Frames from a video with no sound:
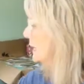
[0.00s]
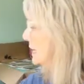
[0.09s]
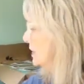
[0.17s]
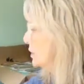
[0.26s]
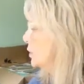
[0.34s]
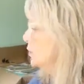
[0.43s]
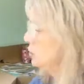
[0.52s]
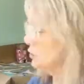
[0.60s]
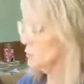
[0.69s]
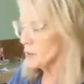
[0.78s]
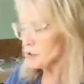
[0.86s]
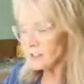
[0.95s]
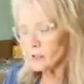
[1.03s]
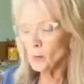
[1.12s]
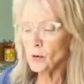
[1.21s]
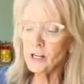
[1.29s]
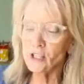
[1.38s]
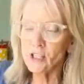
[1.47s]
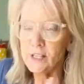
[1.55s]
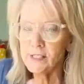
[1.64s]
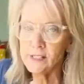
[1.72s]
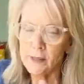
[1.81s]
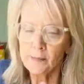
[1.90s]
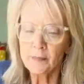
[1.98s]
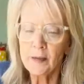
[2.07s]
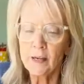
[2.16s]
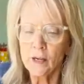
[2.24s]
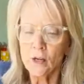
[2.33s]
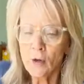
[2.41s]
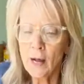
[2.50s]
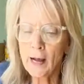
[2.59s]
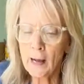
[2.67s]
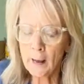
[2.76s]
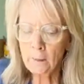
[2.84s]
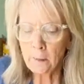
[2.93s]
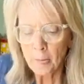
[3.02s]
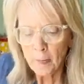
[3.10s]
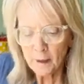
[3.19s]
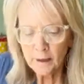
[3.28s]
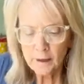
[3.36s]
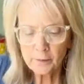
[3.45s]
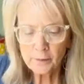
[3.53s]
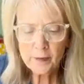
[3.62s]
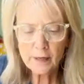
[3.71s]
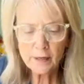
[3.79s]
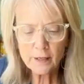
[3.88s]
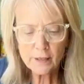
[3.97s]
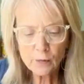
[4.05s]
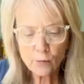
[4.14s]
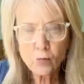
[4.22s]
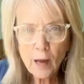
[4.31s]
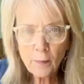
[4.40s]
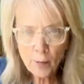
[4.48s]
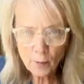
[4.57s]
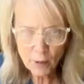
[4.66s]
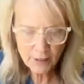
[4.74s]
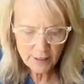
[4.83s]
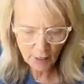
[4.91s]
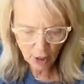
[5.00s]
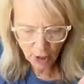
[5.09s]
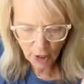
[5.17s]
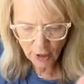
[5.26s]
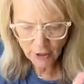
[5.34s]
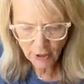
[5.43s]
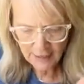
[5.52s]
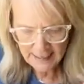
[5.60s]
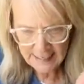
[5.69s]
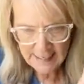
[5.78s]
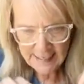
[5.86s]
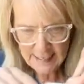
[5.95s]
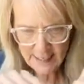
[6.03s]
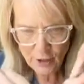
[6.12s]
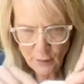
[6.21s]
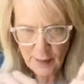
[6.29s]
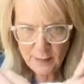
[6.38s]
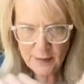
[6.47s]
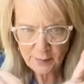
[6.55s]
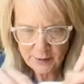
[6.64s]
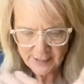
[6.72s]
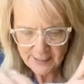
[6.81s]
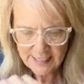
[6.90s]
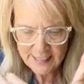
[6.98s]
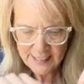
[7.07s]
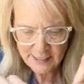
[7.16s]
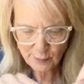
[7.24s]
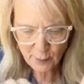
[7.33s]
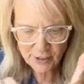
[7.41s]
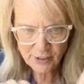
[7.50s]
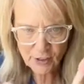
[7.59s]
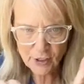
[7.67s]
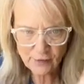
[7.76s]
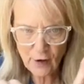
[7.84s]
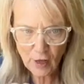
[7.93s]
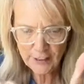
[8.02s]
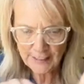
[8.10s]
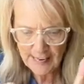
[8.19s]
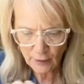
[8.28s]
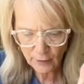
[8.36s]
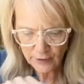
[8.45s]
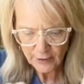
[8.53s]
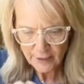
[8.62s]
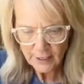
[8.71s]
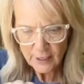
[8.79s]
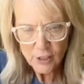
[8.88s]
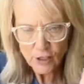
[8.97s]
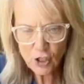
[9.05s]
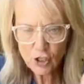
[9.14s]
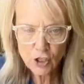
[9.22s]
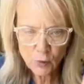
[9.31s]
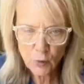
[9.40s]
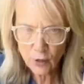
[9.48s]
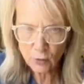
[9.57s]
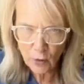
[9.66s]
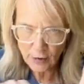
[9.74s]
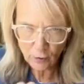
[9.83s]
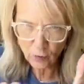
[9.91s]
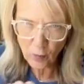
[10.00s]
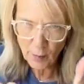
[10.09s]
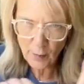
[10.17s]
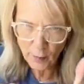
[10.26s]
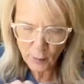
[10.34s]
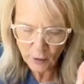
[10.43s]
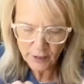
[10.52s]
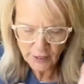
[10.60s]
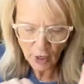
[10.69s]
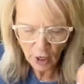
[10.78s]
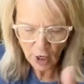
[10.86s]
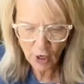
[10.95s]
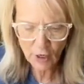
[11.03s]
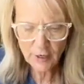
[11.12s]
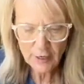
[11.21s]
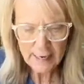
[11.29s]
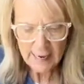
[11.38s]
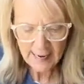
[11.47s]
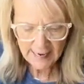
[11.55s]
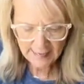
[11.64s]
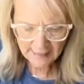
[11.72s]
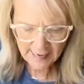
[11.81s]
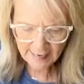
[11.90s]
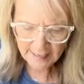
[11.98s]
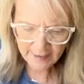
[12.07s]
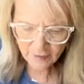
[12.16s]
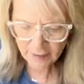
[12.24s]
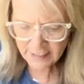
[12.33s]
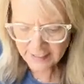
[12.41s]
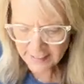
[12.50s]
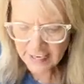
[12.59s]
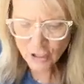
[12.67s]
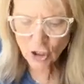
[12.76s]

get your new bristle brushes, rub them really hard on your hand, and you might be able to see these bristles falling out. So you just want to rub them really hard and kind of, because they